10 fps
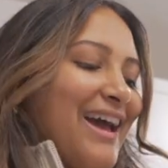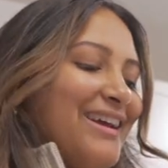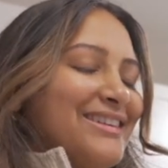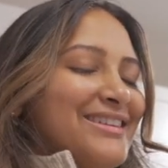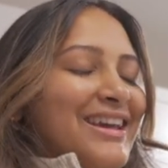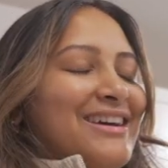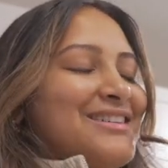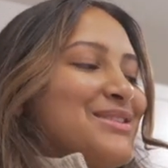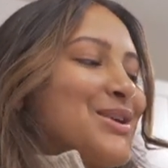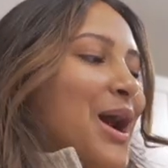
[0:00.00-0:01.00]
I can't
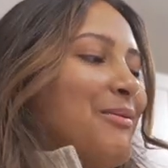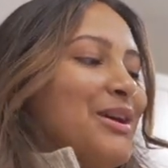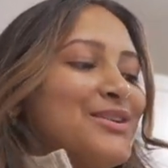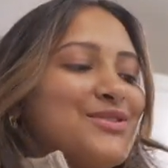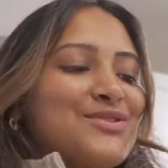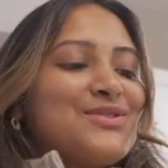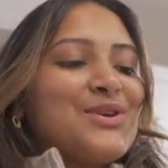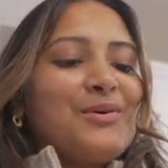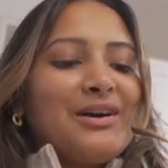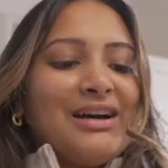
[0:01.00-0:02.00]
describe it. It is just
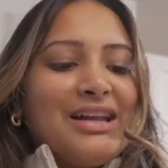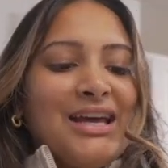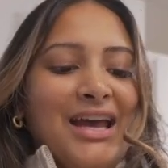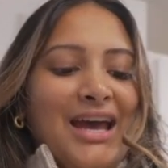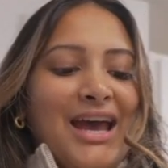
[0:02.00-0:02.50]
so good.